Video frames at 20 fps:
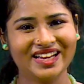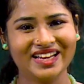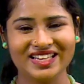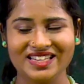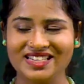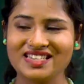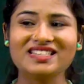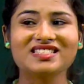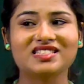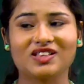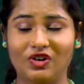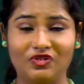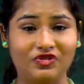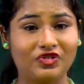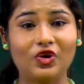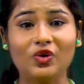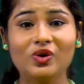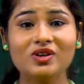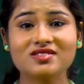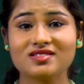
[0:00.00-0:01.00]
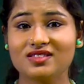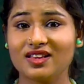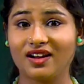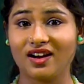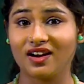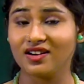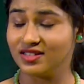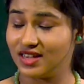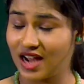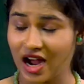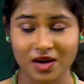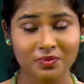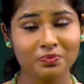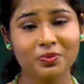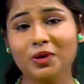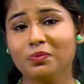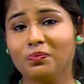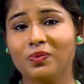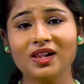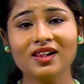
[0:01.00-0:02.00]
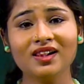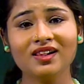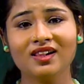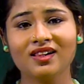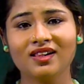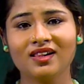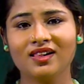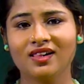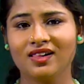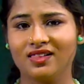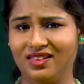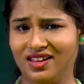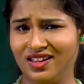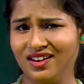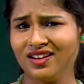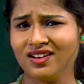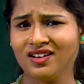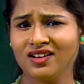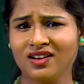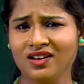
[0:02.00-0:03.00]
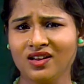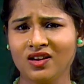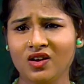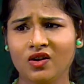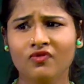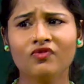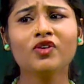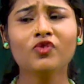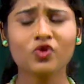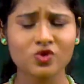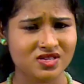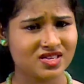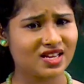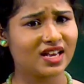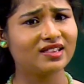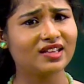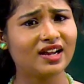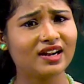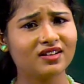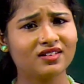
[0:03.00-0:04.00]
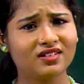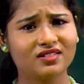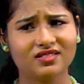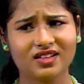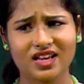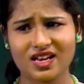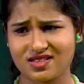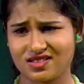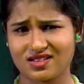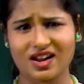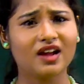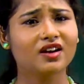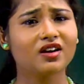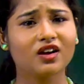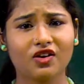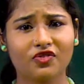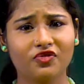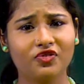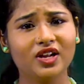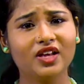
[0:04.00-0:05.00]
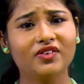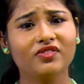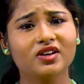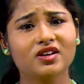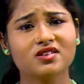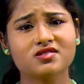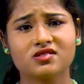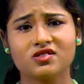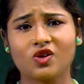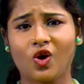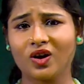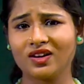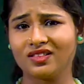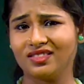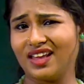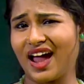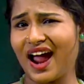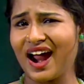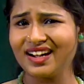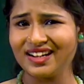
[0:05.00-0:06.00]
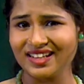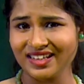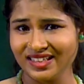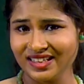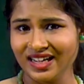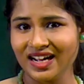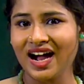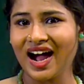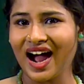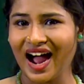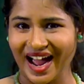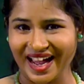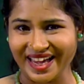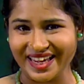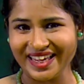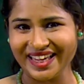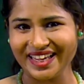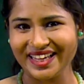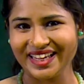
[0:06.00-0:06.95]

Yes, of course, they are dark people. Then we would say that their standard of living is not that high.